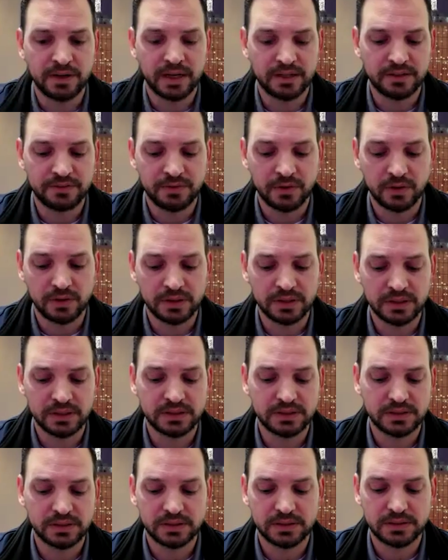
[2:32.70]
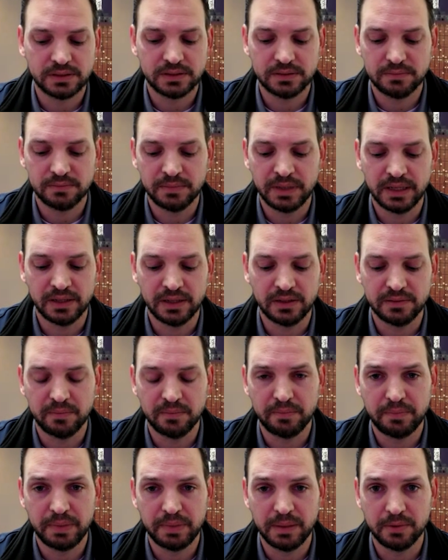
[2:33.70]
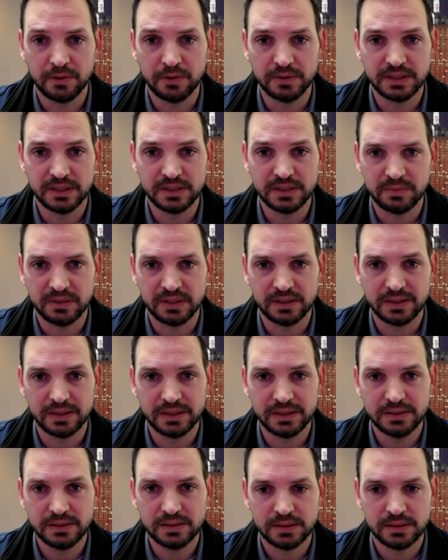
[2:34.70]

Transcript: focus mainly on people with disabilities?